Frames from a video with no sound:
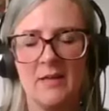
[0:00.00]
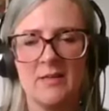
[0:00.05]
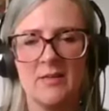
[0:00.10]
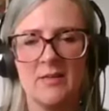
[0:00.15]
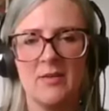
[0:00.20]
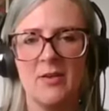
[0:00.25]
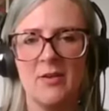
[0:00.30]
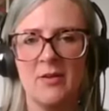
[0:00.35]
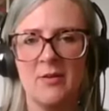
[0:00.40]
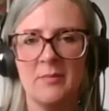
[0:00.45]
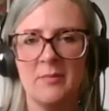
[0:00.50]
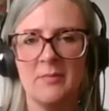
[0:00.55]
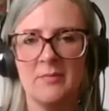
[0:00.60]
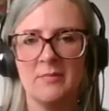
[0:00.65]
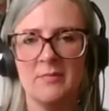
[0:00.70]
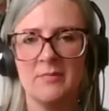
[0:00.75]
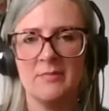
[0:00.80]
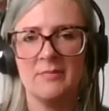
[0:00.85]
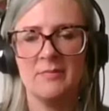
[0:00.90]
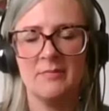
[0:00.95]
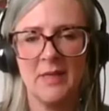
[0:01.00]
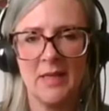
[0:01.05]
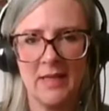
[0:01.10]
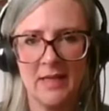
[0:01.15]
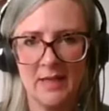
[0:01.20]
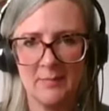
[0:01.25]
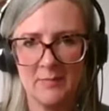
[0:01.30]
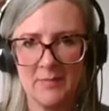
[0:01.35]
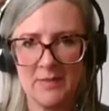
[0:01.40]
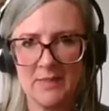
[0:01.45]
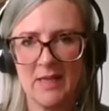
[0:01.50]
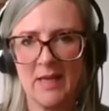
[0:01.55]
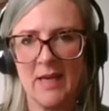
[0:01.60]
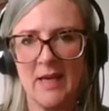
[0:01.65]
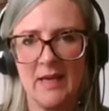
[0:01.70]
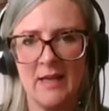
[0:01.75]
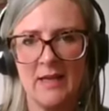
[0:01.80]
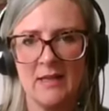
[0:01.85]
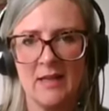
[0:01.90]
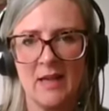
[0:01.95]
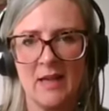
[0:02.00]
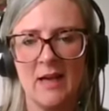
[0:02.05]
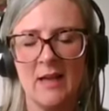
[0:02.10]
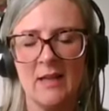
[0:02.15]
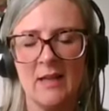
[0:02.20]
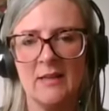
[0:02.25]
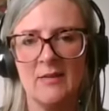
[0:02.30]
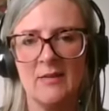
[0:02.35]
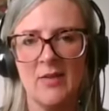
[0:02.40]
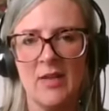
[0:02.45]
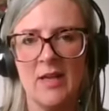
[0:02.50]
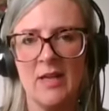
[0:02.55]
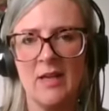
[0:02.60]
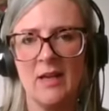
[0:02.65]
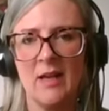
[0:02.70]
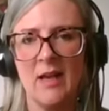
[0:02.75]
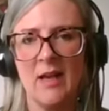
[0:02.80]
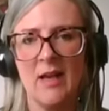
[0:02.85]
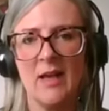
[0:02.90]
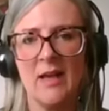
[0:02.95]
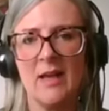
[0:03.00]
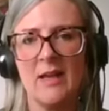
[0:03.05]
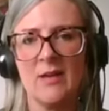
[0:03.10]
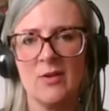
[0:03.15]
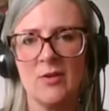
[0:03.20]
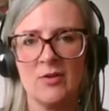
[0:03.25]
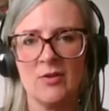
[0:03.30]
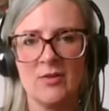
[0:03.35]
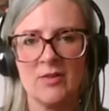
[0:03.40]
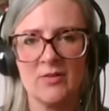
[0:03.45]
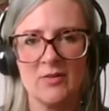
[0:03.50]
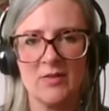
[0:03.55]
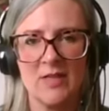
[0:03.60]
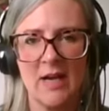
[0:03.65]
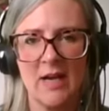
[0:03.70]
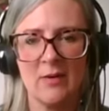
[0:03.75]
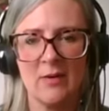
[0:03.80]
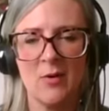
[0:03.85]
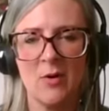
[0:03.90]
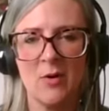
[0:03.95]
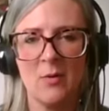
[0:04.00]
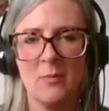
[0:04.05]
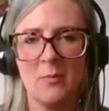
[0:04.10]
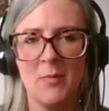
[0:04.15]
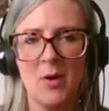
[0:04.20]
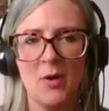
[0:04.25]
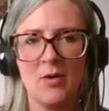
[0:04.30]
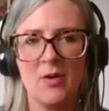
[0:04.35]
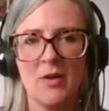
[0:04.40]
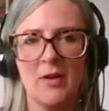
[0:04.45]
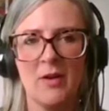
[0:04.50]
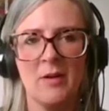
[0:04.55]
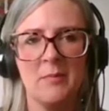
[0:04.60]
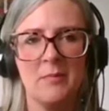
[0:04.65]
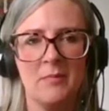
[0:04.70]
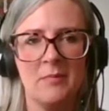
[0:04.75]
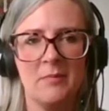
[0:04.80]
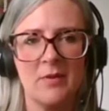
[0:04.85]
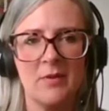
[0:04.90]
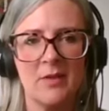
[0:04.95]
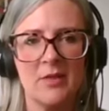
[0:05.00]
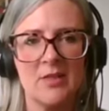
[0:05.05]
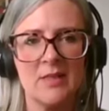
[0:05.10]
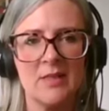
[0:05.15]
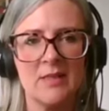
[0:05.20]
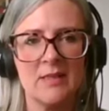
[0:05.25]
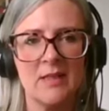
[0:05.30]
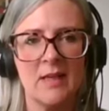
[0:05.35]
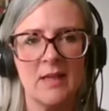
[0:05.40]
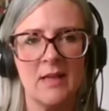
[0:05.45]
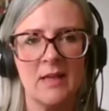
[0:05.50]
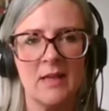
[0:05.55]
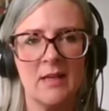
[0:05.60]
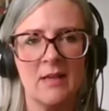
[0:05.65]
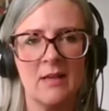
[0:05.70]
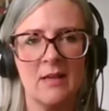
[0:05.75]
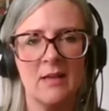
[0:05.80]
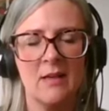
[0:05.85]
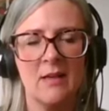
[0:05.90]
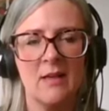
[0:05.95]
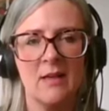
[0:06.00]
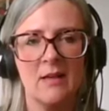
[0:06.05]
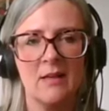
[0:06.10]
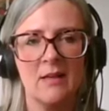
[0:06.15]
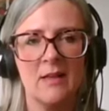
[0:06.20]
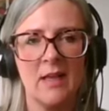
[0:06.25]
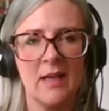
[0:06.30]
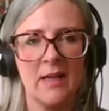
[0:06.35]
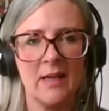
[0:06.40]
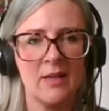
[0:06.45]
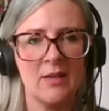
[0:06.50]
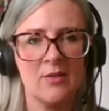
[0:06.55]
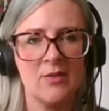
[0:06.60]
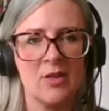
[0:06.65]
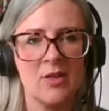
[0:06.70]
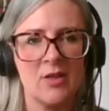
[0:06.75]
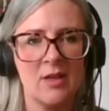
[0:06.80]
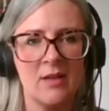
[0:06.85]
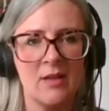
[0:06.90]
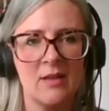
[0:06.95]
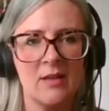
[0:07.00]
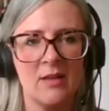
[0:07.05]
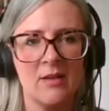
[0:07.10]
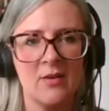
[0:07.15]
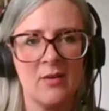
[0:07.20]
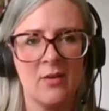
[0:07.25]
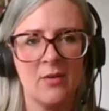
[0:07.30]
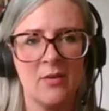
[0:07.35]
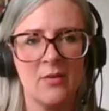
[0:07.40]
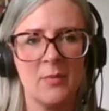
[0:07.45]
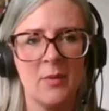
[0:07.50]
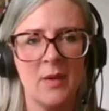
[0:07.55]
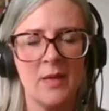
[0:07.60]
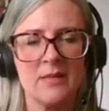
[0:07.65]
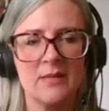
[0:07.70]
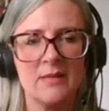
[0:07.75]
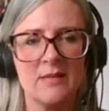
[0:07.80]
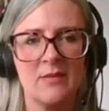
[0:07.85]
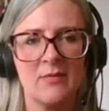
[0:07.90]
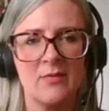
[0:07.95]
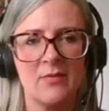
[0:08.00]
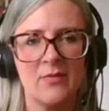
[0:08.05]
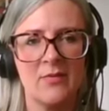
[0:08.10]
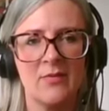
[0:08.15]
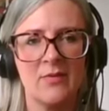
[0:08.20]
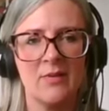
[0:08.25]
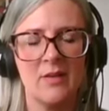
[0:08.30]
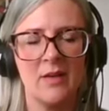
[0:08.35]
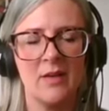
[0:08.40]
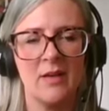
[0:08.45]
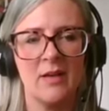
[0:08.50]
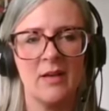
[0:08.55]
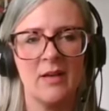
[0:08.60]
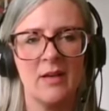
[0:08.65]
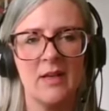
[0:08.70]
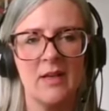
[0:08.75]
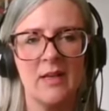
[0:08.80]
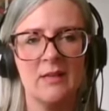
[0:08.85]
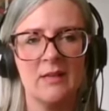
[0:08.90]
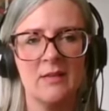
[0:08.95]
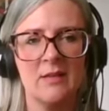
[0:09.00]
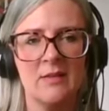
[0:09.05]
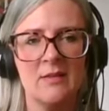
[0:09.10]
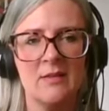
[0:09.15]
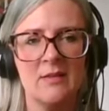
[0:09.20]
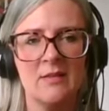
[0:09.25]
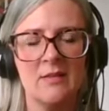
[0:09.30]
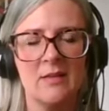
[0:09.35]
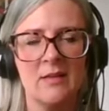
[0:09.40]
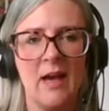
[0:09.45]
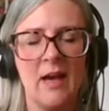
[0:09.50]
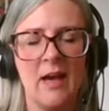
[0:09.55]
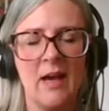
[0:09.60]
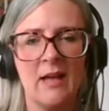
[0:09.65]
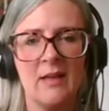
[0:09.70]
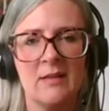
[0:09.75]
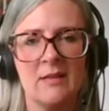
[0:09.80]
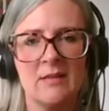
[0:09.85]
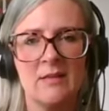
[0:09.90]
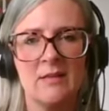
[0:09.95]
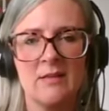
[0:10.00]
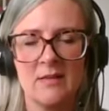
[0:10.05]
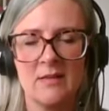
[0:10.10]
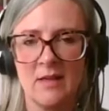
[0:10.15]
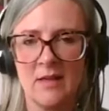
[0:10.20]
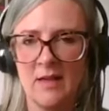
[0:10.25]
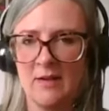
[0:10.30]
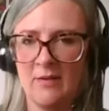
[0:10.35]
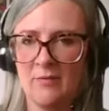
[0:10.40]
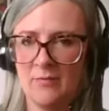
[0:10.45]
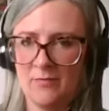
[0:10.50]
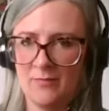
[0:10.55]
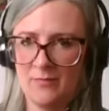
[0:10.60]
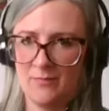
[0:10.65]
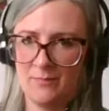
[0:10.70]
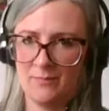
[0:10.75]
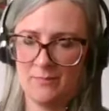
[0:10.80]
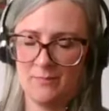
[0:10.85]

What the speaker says: So my name's Kay and I live in a coastal town called Morecambe, which is in Lancashire, the northwest of England. And I'm